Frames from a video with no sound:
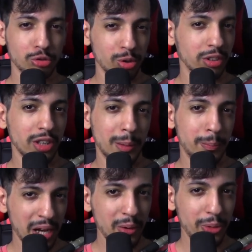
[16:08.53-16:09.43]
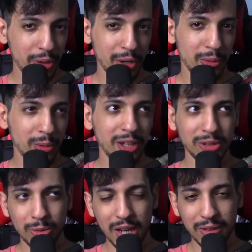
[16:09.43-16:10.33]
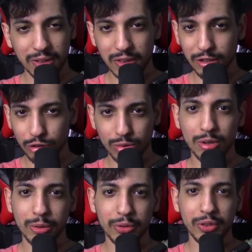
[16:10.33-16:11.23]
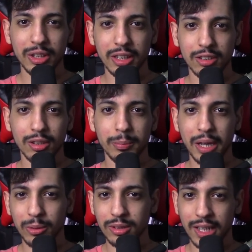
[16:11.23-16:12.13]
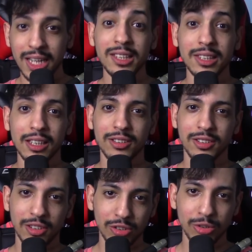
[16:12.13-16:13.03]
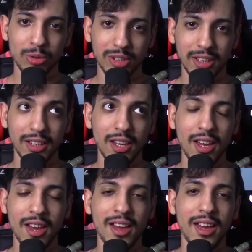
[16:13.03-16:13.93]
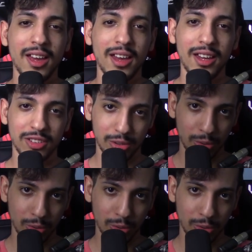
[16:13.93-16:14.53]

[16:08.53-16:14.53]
strongly about though, I do have even stronger feelings about the endings and the story as a